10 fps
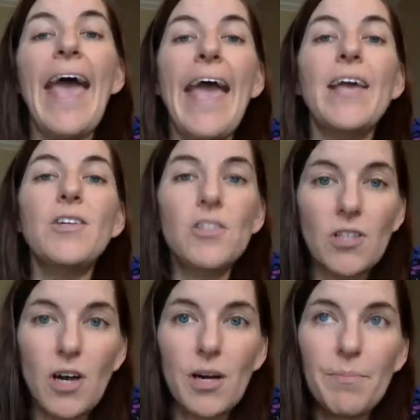A
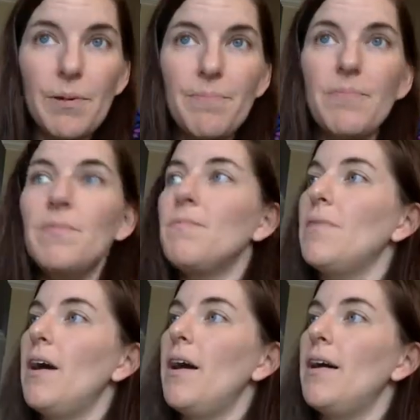sharp,
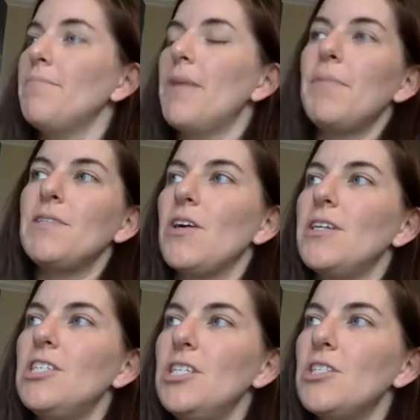
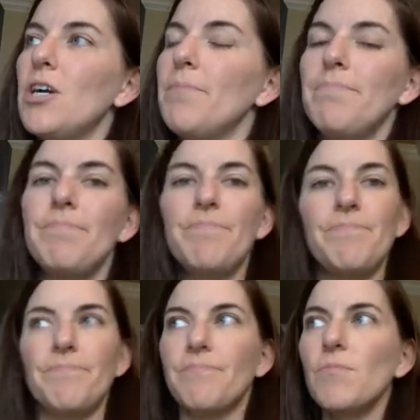G sharp,
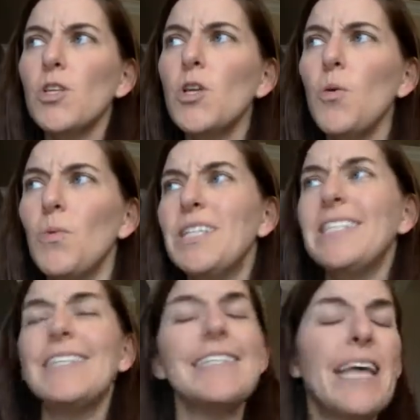which
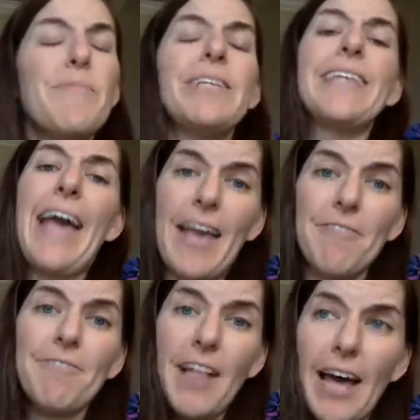is the same as
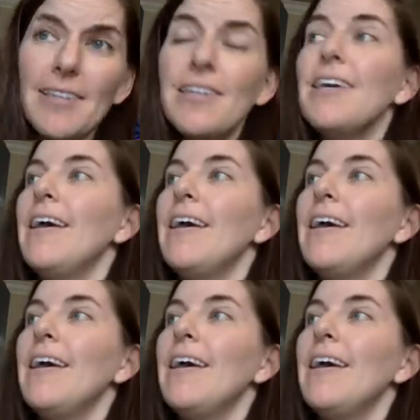A flat.